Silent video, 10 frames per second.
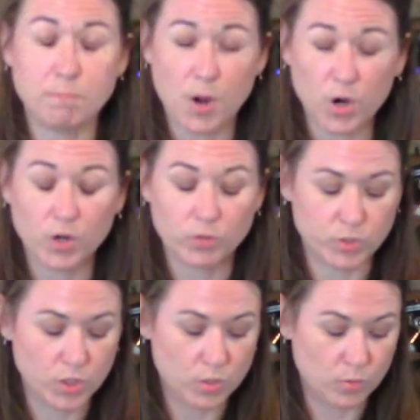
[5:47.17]
borrowed
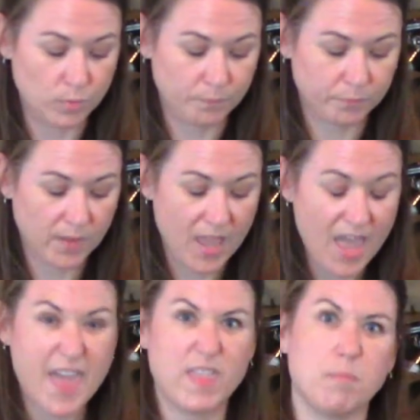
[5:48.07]
tomb.
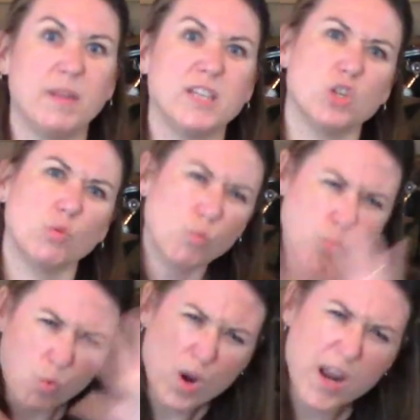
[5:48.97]
And they placed a
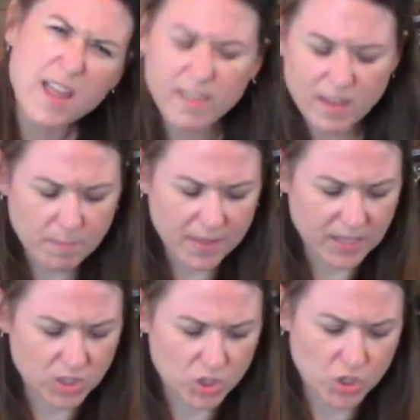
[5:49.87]
really
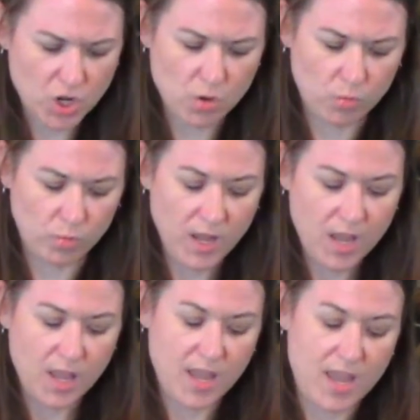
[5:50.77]
big stone
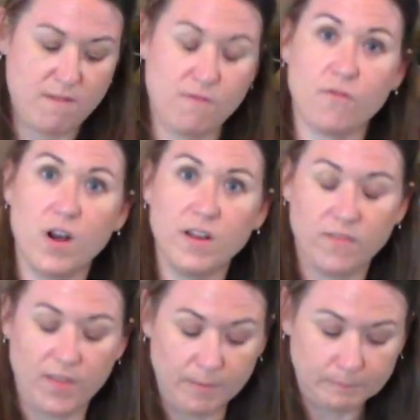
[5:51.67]
in front
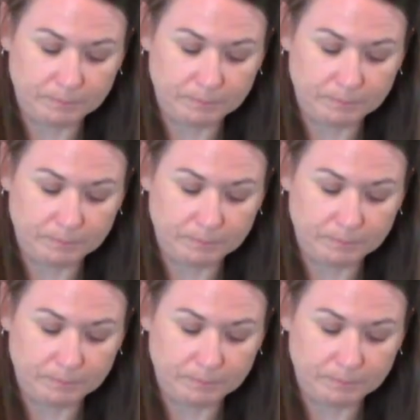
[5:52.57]
of it,